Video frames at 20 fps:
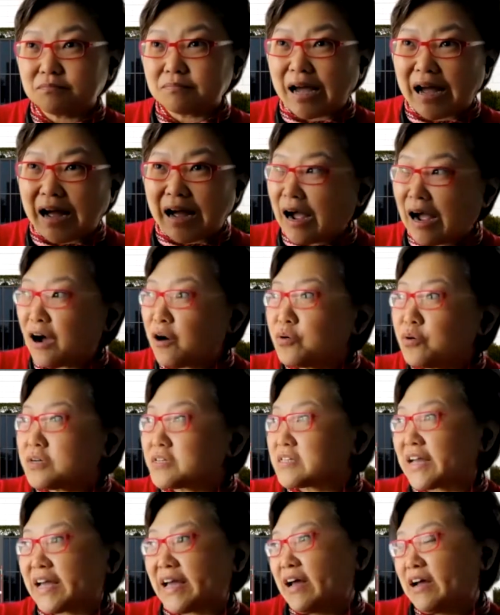
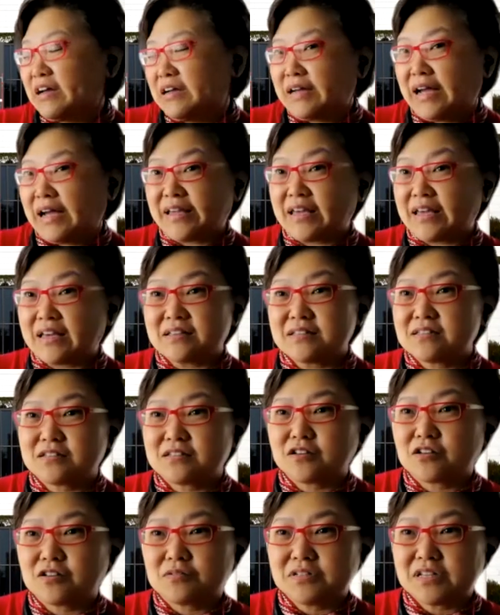hours, I guess,
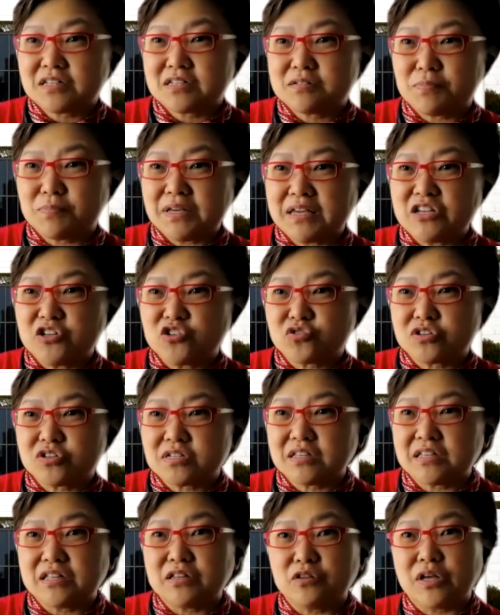just being
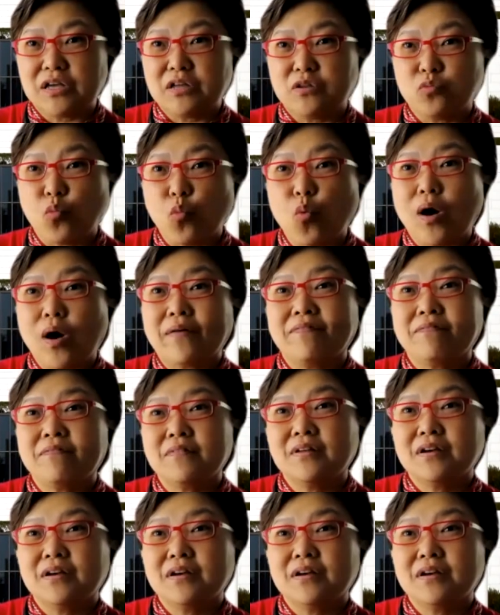interested in one